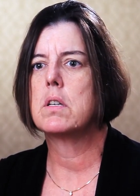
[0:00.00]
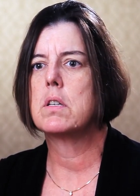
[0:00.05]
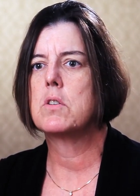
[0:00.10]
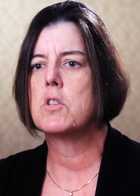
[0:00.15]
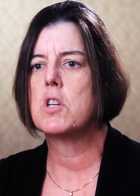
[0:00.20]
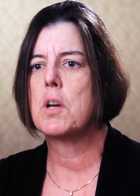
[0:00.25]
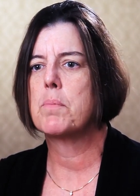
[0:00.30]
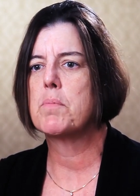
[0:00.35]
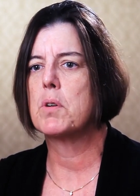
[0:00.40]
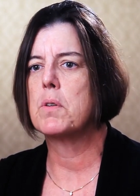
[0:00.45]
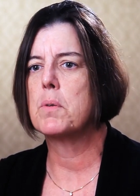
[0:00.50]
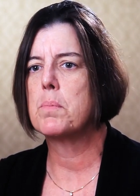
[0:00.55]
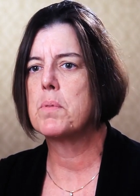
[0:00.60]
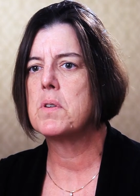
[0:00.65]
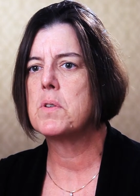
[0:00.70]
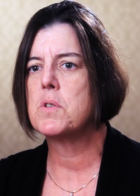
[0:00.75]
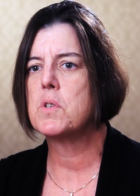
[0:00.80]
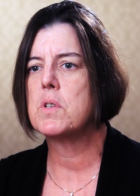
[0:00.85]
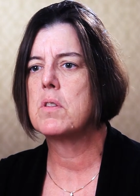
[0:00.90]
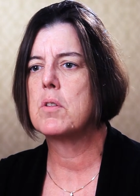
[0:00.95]
chapter
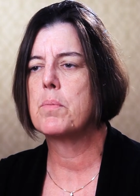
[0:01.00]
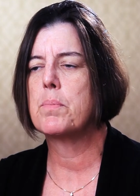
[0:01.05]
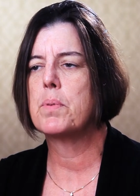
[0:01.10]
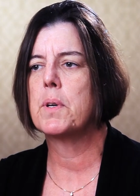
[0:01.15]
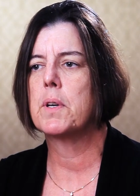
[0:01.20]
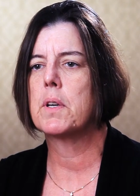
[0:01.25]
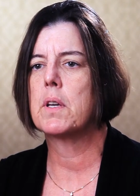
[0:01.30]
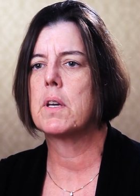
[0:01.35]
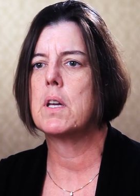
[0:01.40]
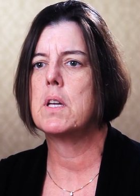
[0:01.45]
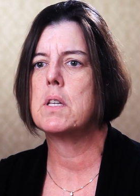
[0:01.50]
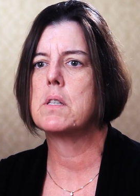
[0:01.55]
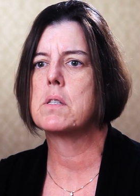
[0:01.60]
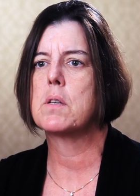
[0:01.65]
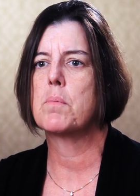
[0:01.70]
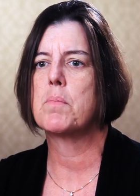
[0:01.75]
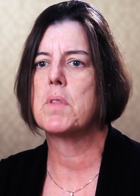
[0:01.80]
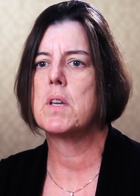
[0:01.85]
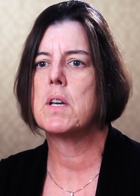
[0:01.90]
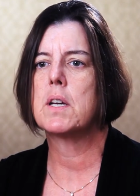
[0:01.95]
openers in the book and
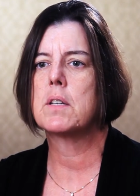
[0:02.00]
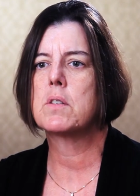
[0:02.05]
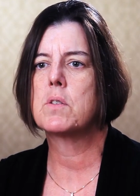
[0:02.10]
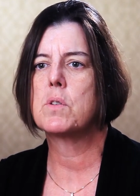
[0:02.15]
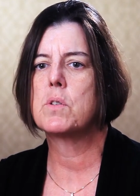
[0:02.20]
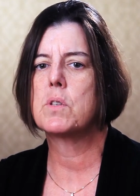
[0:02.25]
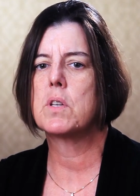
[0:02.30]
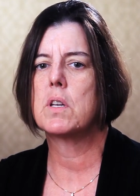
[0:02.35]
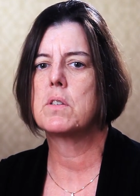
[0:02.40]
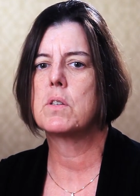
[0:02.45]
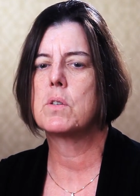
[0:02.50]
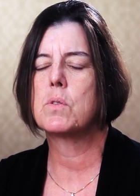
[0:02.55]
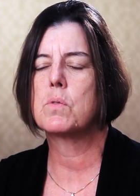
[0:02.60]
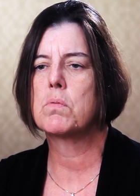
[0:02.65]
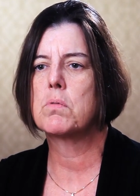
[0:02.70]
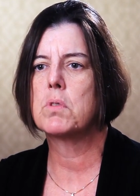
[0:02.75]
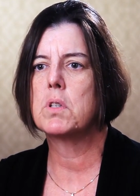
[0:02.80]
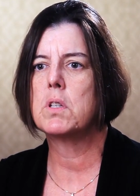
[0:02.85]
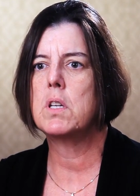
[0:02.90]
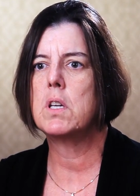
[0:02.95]
some of the
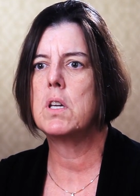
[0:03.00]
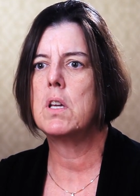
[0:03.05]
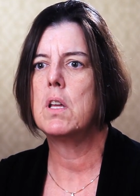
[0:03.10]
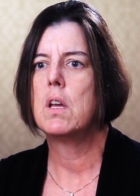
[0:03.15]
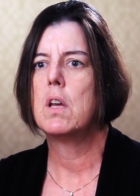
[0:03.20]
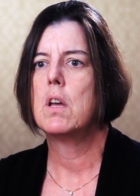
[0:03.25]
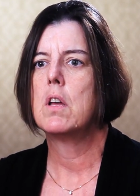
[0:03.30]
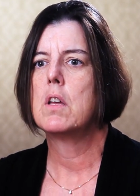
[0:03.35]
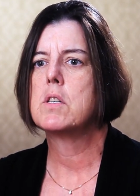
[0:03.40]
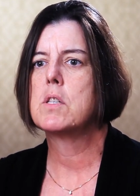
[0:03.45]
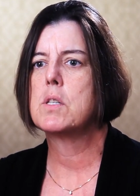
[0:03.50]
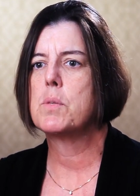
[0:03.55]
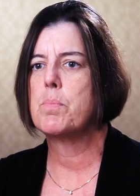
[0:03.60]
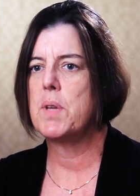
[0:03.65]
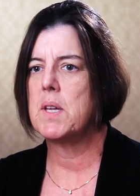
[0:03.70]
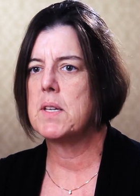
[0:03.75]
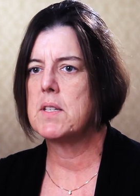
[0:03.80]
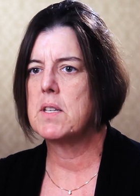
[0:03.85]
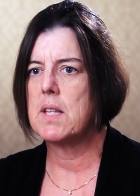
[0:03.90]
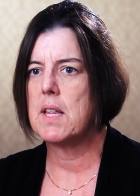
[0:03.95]
exercises really
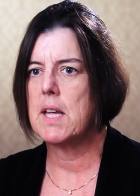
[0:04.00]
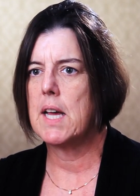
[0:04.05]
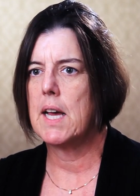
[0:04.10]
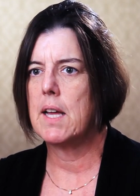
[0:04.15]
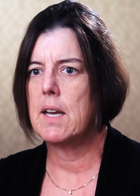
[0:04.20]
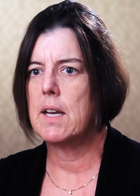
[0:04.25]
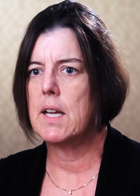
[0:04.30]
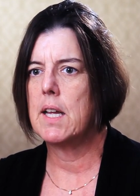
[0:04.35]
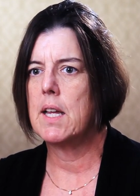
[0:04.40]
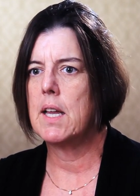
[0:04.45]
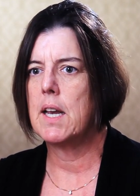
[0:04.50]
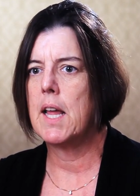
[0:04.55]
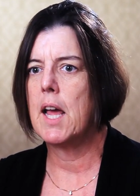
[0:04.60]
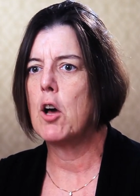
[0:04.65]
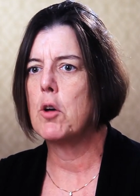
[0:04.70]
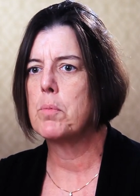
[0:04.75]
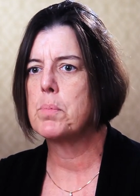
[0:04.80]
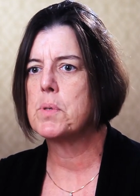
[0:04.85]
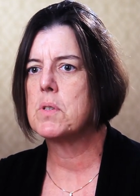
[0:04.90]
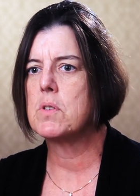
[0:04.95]
speak to that and
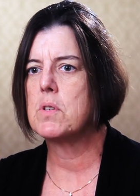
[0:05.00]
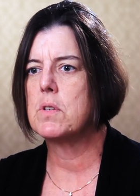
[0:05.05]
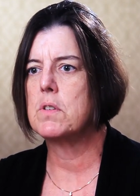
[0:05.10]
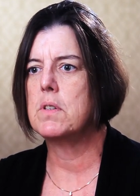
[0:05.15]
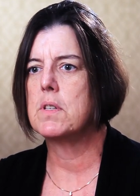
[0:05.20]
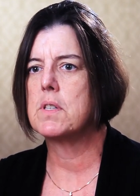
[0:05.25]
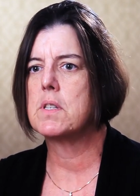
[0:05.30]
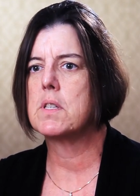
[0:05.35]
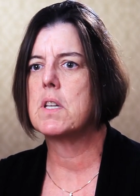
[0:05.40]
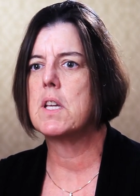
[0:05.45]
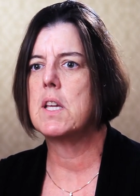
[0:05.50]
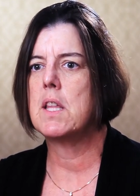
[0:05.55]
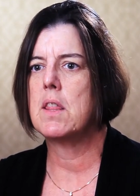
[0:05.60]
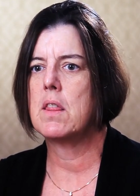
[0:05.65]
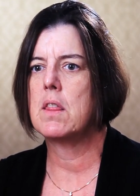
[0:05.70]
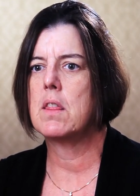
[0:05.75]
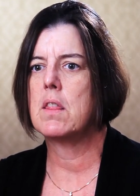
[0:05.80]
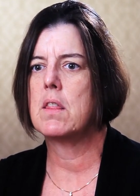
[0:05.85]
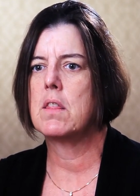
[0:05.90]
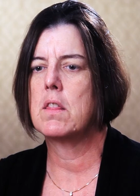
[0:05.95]
help students
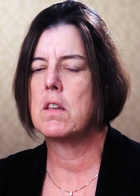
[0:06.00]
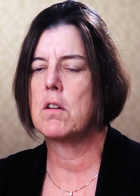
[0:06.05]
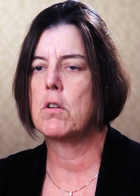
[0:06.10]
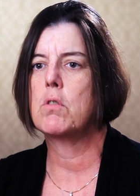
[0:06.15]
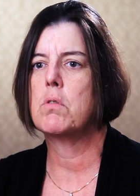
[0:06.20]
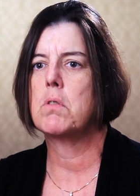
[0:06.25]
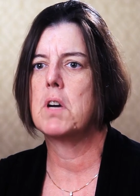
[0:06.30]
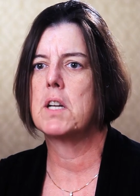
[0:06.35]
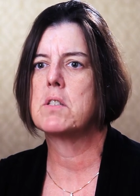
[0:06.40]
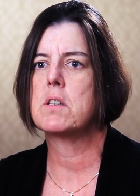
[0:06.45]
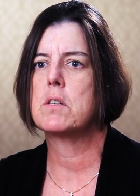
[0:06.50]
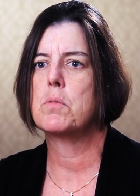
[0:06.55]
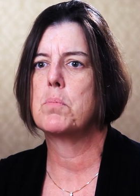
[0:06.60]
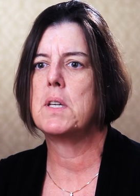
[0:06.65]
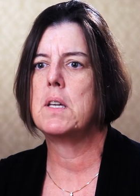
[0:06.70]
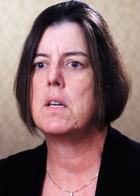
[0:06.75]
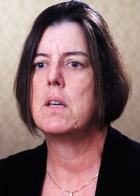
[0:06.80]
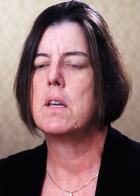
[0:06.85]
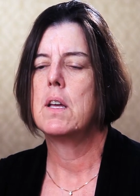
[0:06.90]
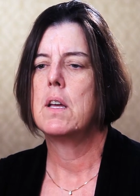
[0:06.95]
in their quest to
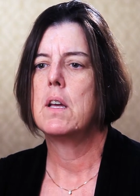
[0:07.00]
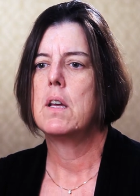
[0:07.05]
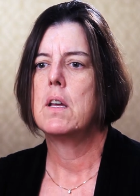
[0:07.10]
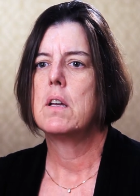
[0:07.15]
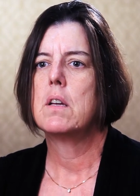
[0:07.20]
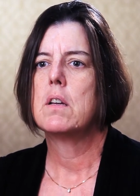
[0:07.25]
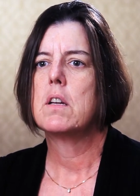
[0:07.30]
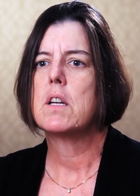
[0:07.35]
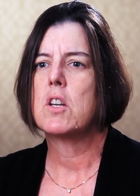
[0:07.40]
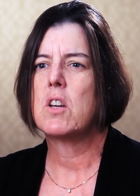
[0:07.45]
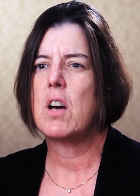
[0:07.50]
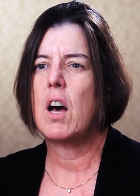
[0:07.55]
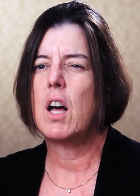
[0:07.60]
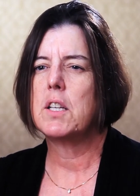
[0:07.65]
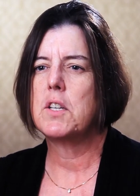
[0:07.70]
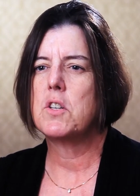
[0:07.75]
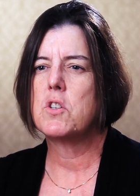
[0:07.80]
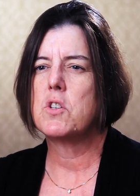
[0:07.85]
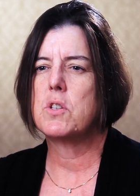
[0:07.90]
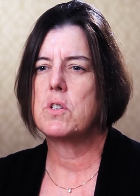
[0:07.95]
be
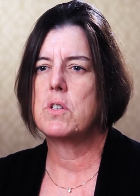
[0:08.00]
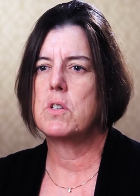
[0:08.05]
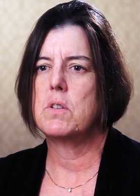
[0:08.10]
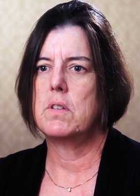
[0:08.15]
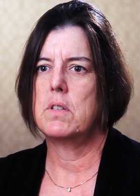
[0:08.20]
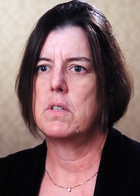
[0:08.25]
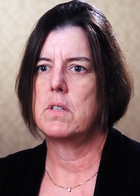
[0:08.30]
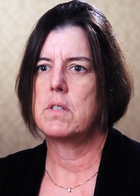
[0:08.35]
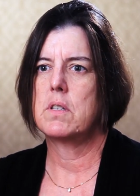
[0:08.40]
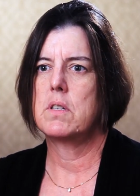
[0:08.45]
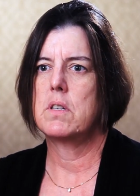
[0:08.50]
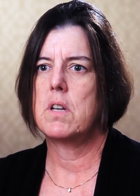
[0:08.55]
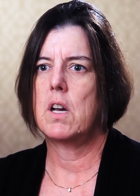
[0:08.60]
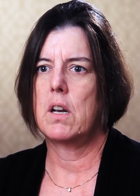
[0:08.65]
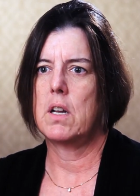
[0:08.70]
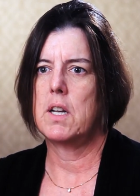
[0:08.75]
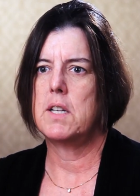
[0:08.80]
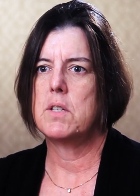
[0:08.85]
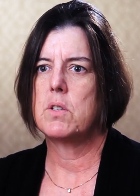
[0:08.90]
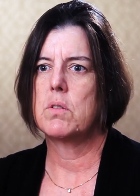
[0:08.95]
college students,
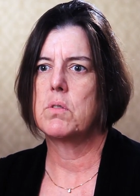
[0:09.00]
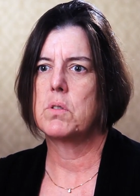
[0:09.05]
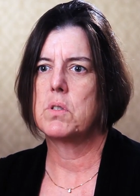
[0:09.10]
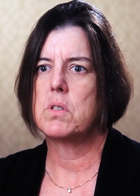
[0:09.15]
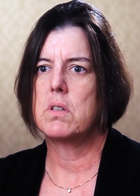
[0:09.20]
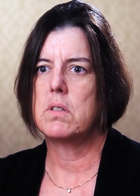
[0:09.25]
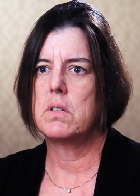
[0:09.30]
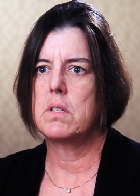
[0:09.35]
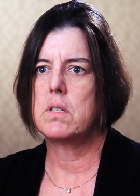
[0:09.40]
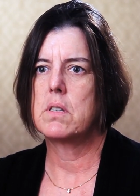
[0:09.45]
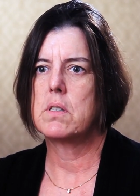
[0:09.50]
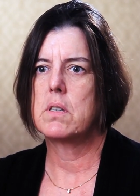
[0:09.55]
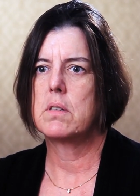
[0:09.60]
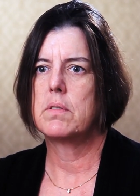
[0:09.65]
not high school students.